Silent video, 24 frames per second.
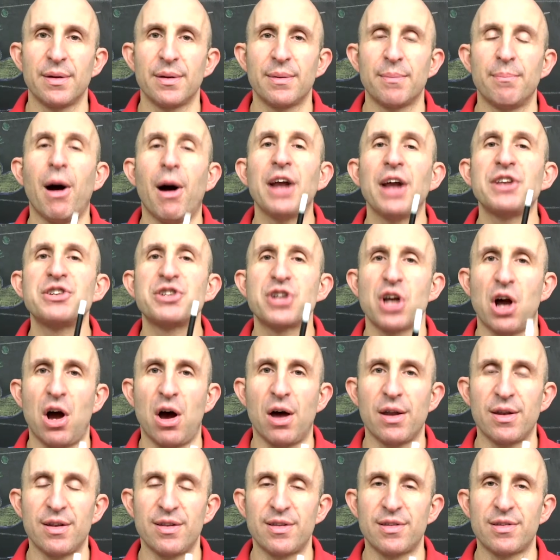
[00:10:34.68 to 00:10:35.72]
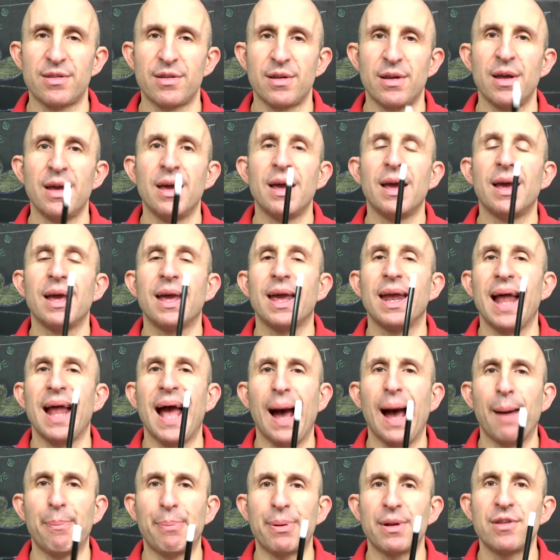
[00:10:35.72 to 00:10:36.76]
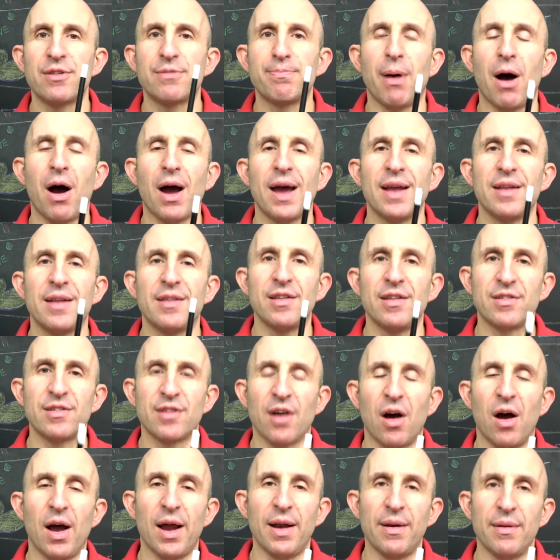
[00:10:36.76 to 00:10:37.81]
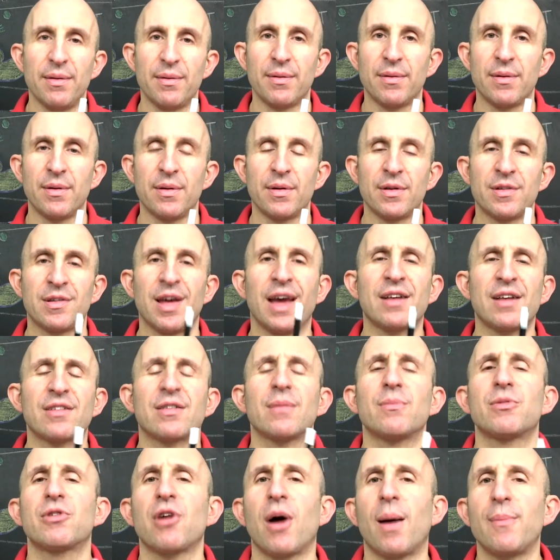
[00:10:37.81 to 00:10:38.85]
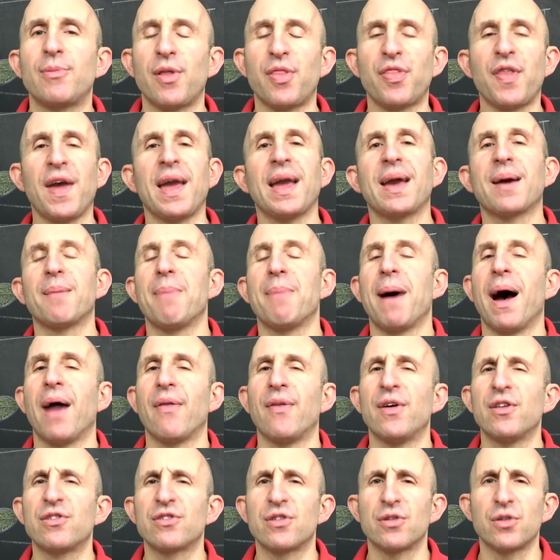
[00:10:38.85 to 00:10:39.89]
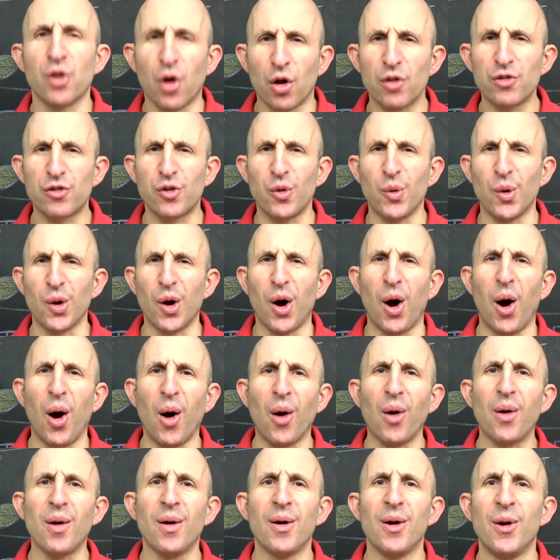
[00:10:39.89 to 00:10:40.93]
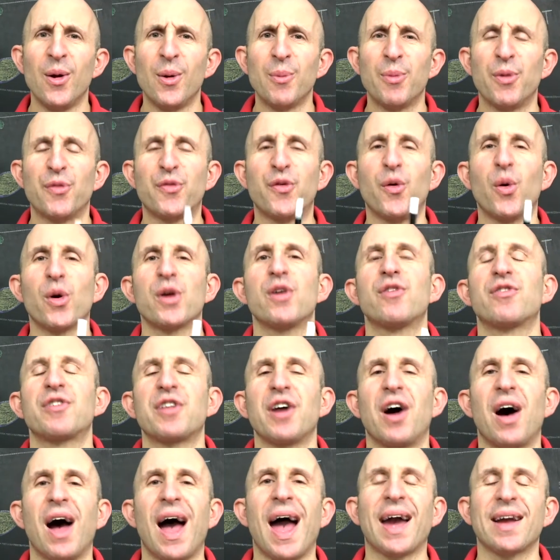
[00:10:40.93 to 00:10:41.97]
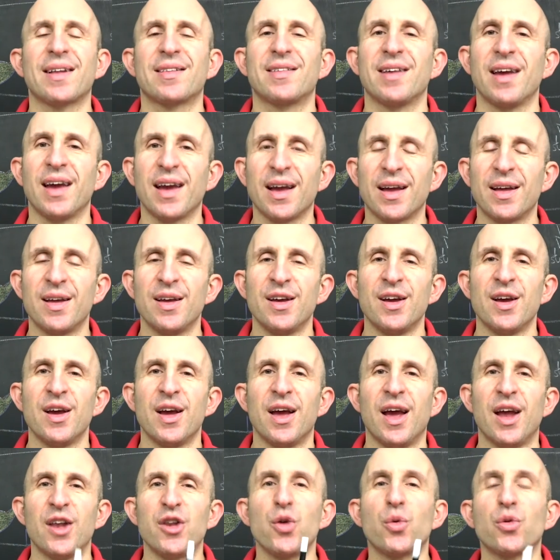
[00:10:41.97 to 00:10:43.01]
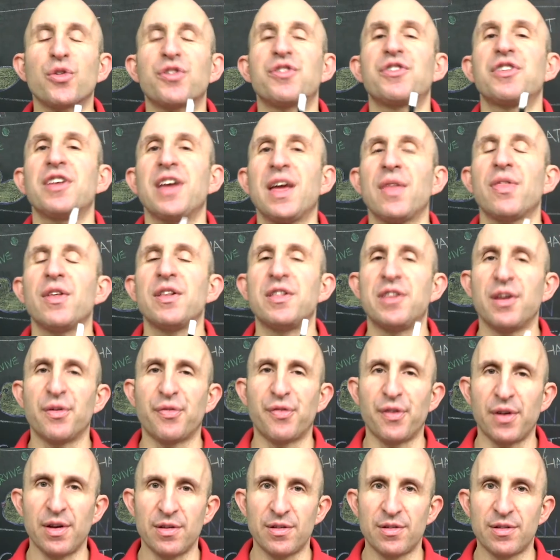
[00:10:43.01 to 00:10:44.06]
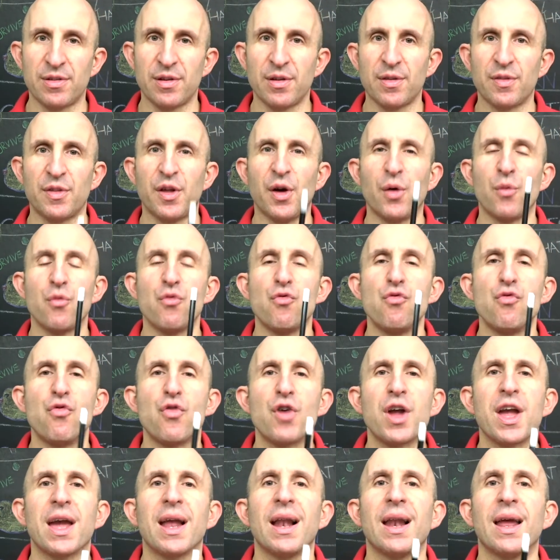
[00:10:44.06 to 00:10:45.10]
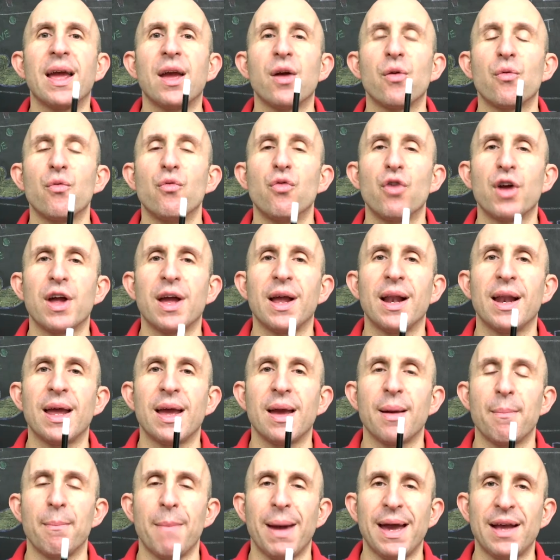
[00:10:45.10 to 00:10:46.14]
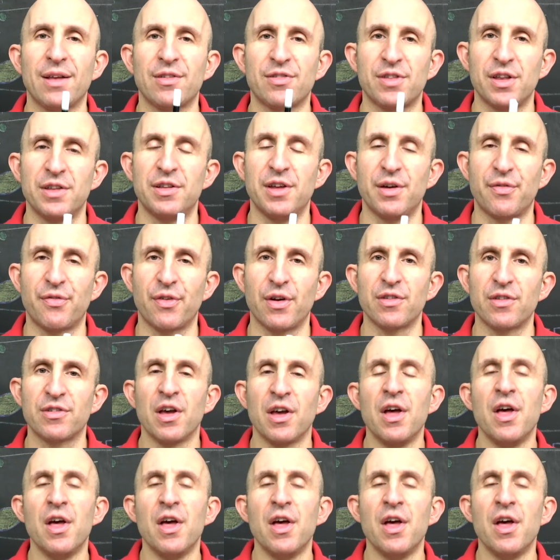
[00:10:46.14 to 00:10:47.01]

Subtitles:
by chance. It happens by design. Take some time to think about this, not too long before you start acting, and you'll see the difference that really, really makes the difference.